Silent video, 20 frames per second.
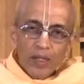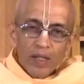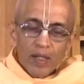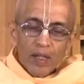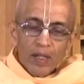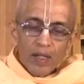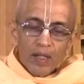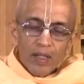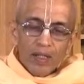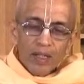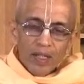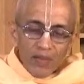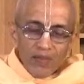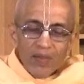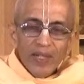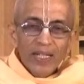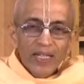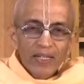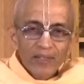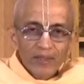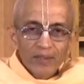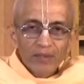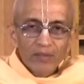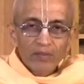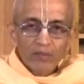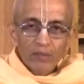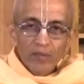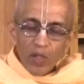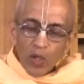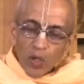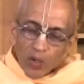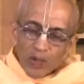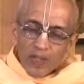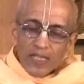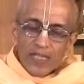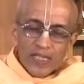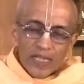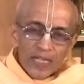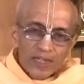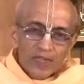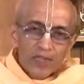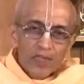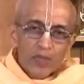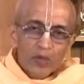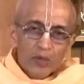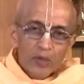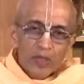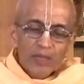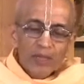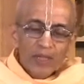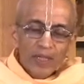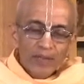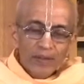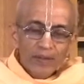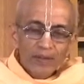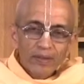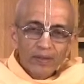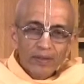uh, living. We always continue living.